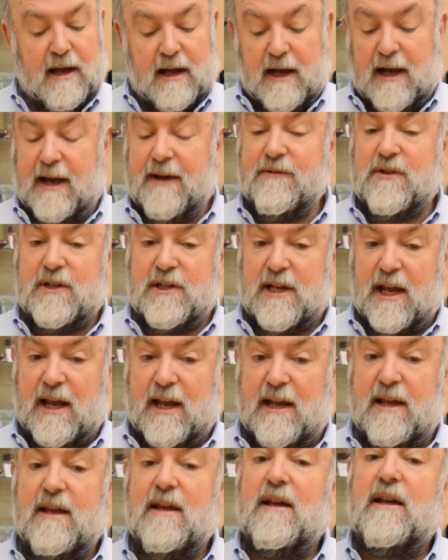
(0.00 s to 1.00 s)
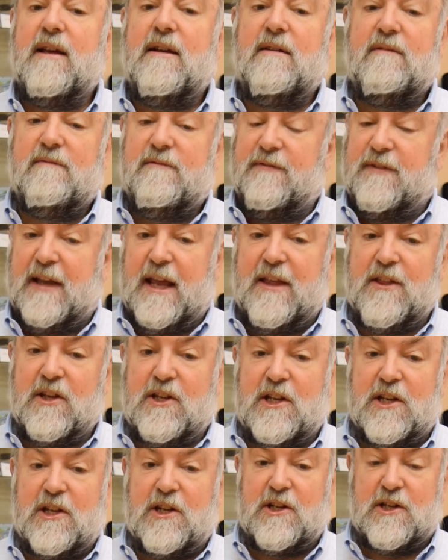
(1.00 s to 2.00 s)
I have to say, forget the
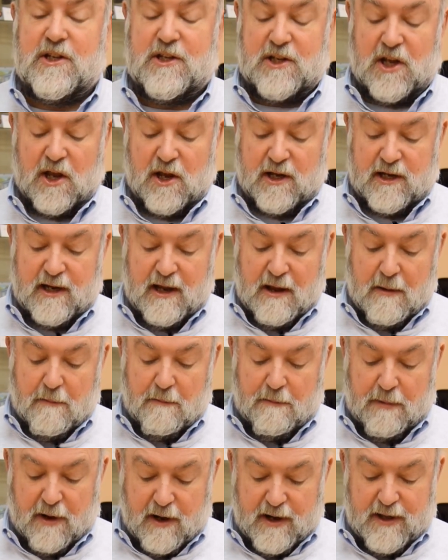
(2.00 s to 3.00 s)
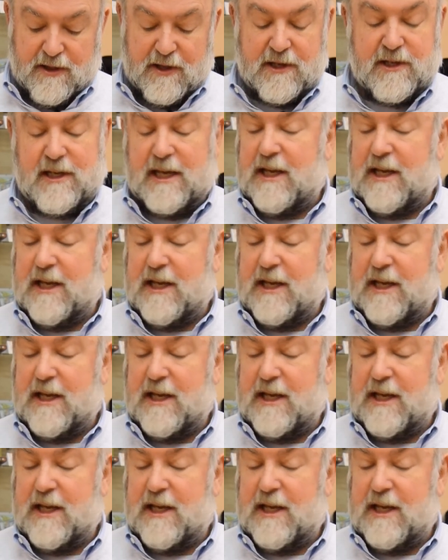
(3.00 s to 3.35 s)
tinnitus side, buy this.